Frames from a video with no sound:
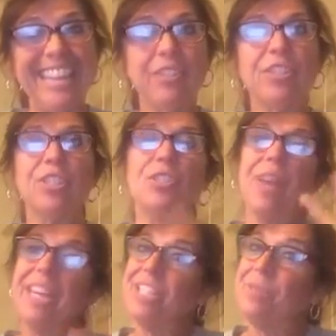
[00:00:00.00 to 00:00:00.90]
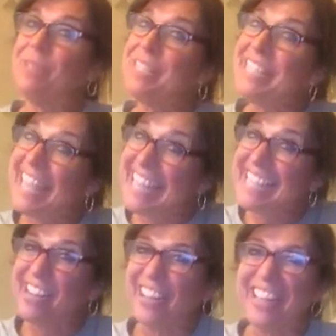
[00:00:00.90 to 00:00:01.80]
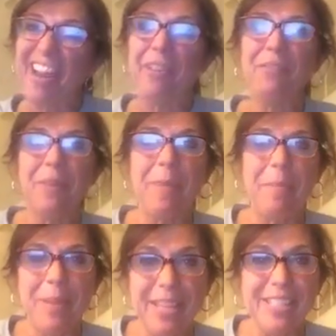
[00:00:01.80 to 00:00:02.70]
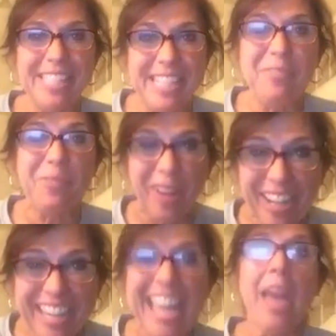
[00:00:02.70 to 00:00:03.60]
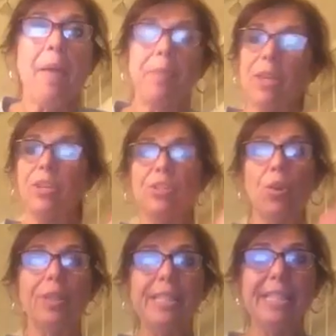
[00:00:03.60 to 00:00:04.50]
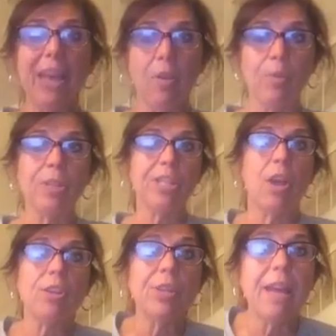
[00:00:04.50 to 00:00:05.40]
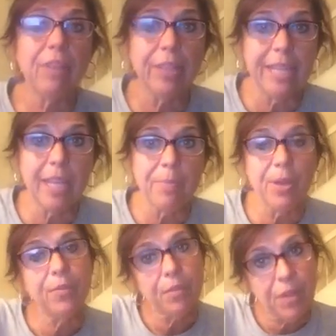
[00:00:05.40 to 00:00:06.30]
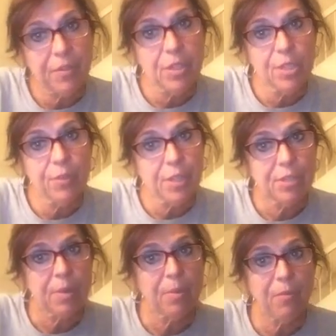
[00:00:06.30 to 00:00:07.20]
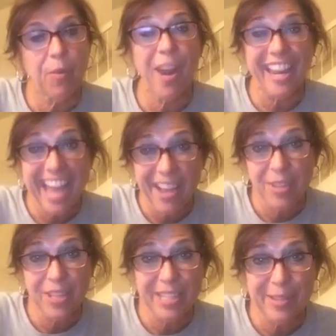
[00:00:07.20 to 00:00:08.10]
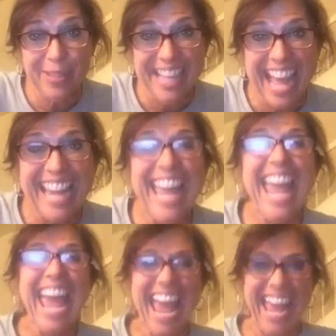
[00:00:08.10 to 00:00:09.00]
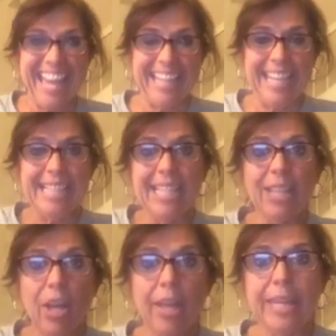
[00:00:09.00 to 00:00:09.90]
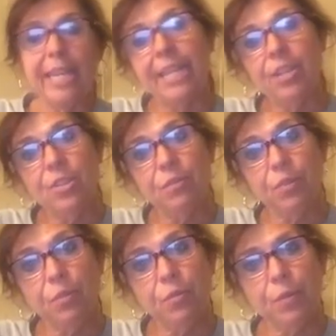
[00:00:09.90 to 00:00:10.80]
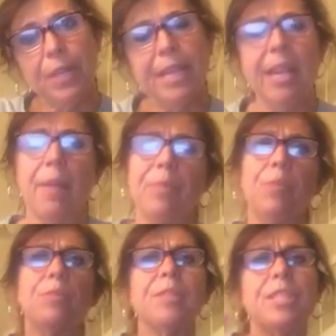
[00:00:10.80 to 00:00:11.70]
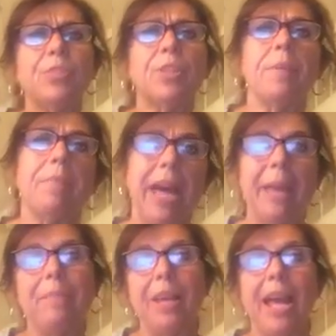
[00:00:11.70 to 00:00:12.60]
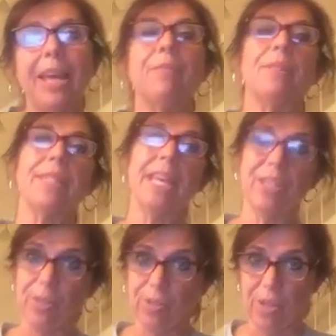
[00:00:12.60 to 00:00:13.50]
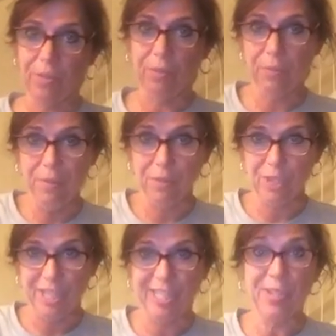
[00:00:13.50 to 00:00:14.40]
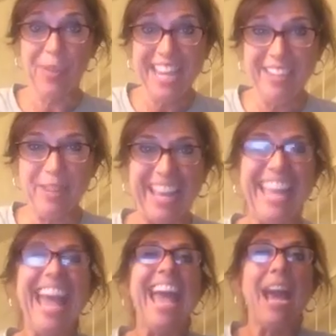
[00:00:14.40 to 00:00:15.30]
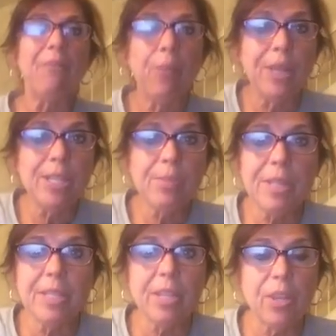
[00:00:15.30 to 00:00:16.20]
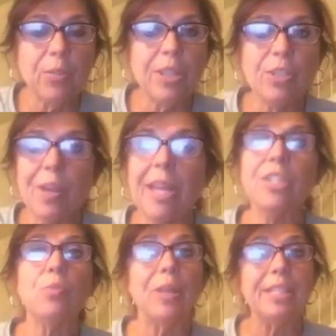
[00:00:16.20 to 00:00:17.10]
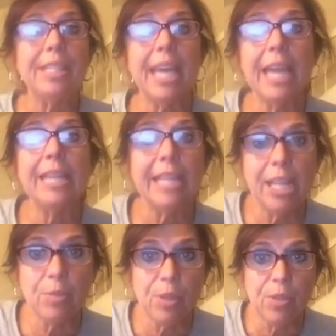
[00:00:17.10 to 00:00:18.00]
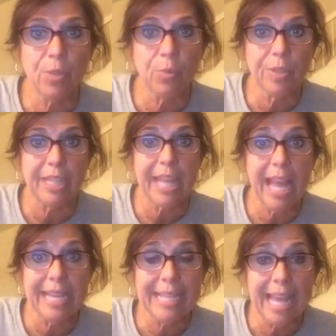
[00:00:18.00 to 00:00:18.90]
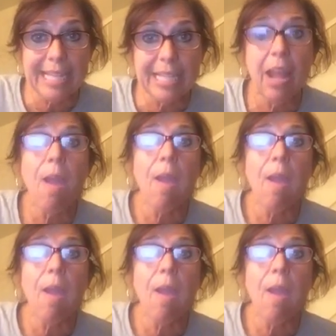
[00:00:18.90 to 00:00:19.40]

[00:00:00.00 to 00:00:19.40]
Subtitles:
And there's the strategies, once again, are from my PLC work, but you can totally see how it works. I also have a link up there if you've never used Voicethread before on how you can use that. And the kids can log in and use it for free. Your district can buy it, but I tend to use all of the free versions. So anyway, Voicethread is another great strategy. Once again, the kids will use the words in context.